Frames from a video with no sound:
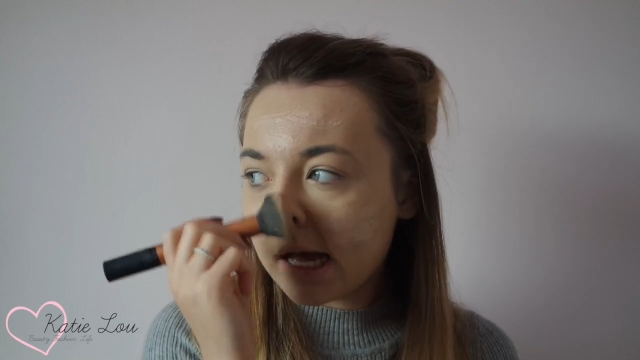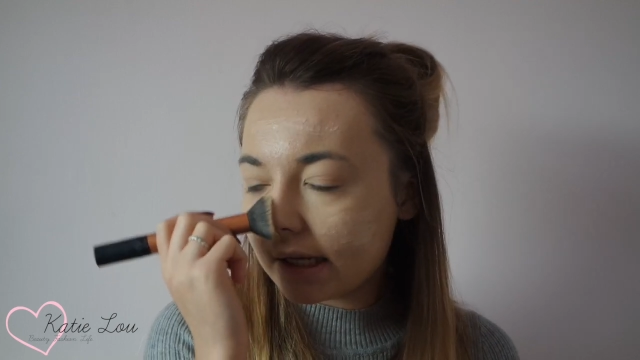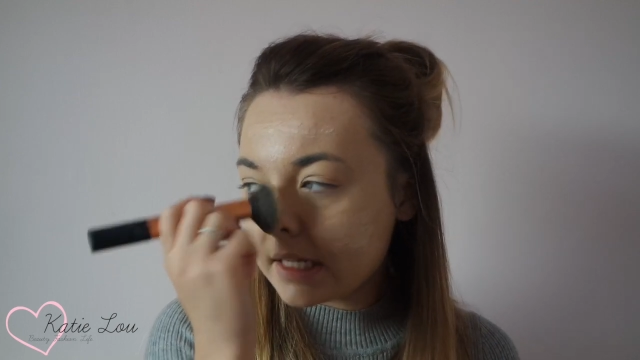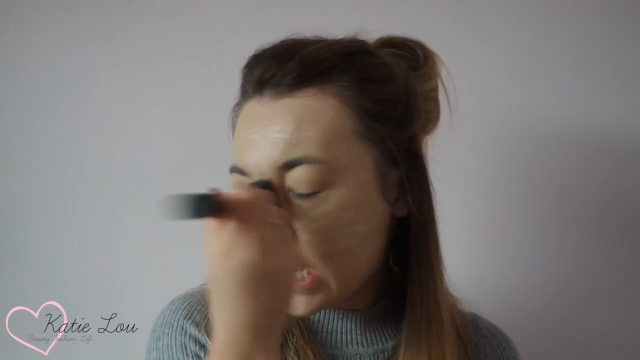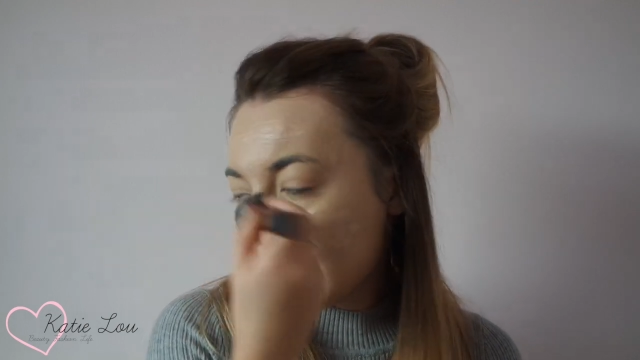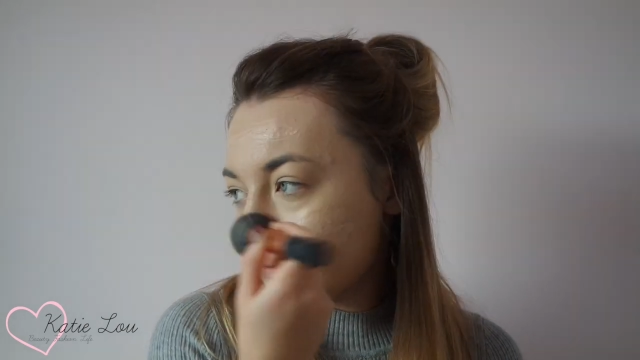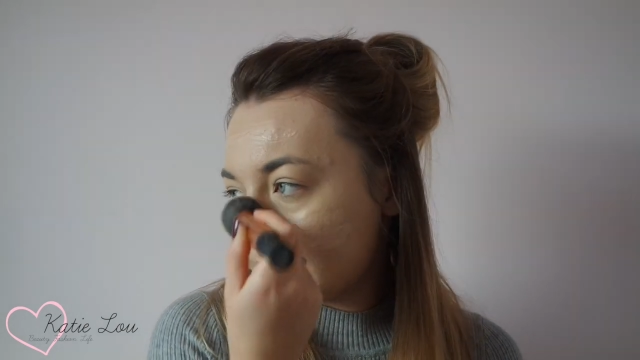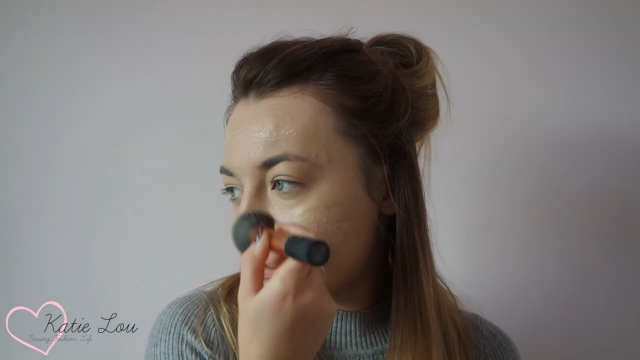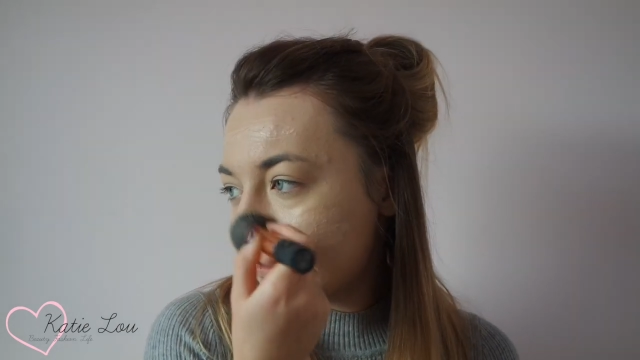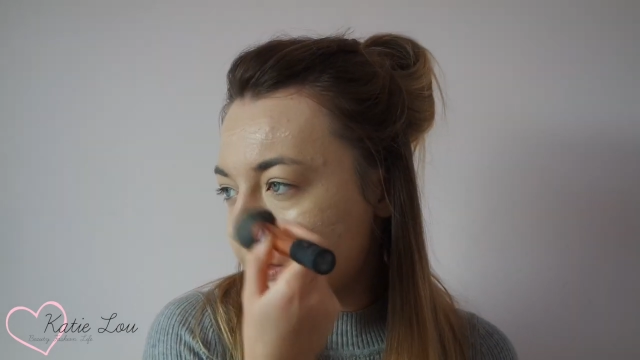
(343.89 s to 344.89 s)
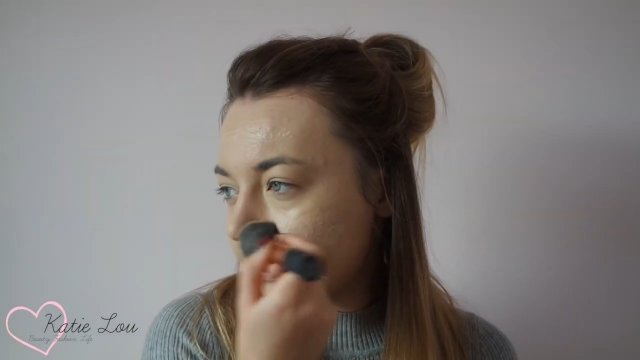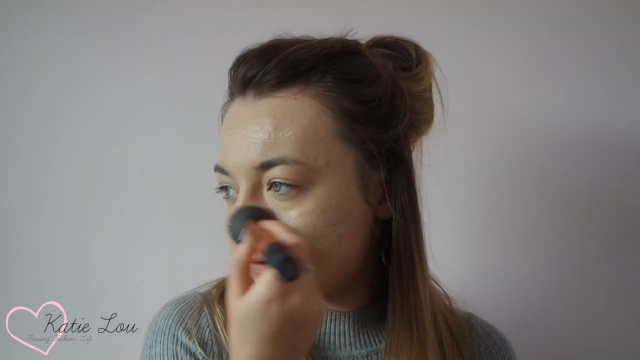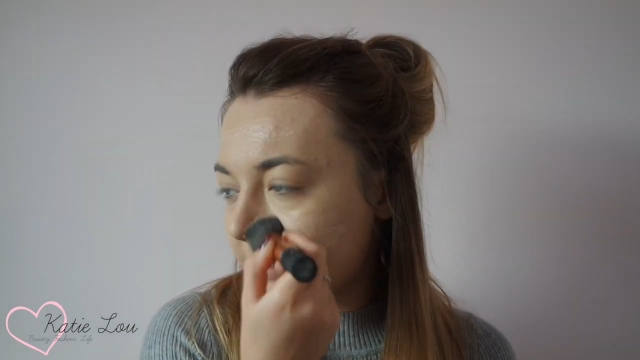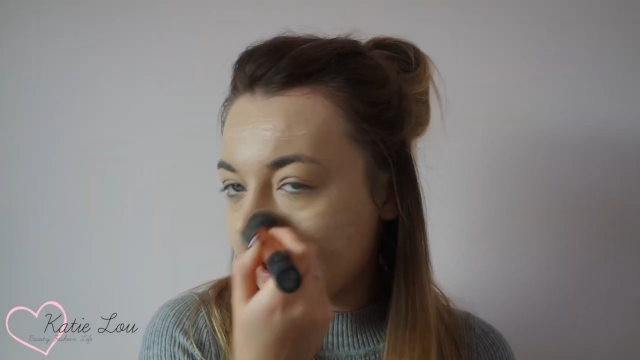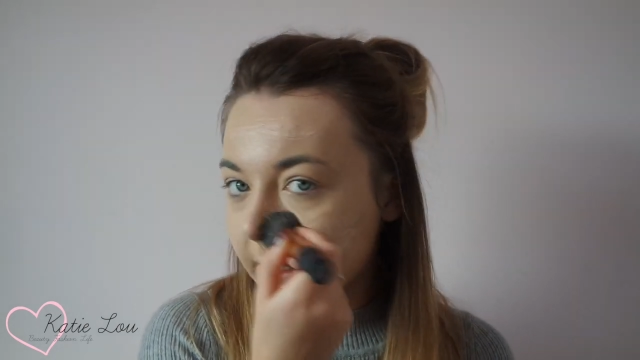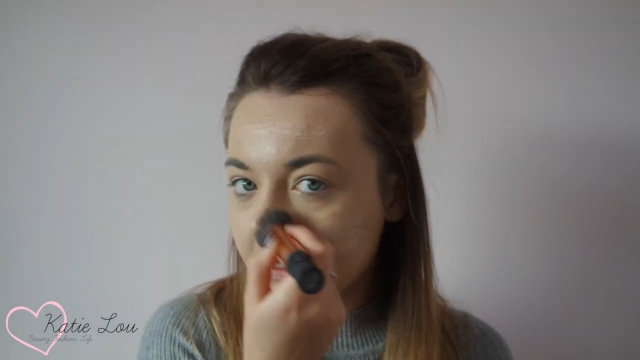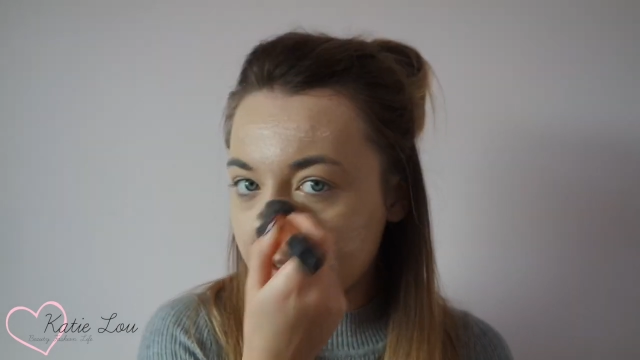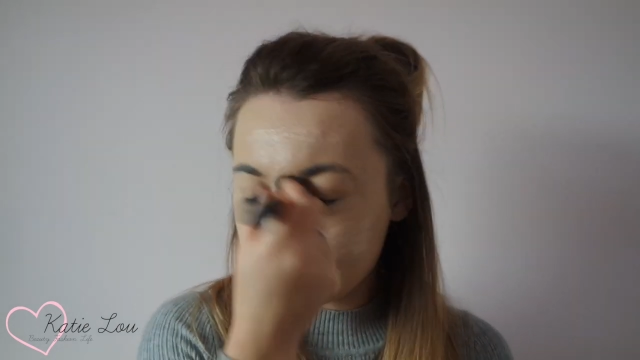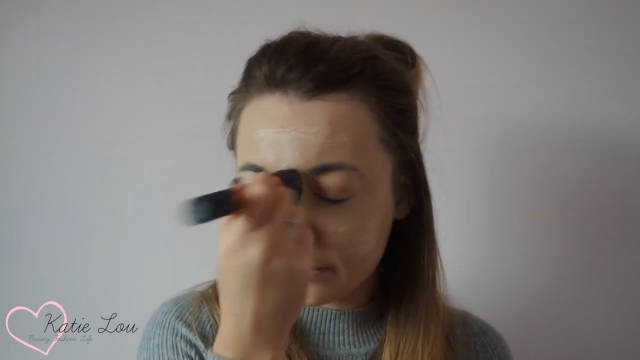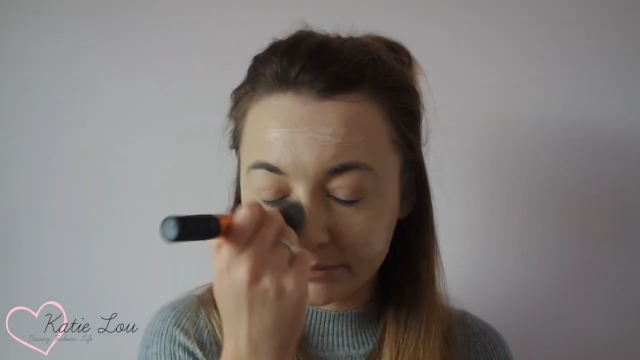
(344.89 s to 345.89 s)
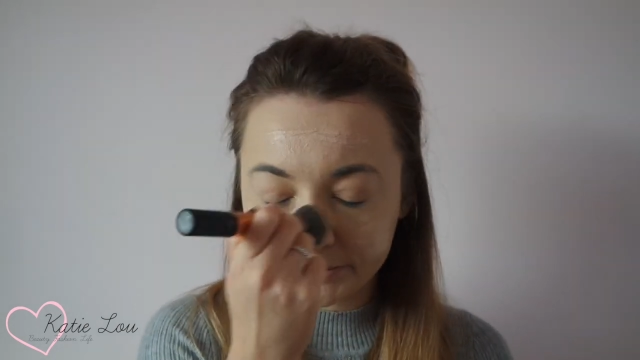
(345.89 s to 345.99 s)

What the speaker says: And now I'm sort of like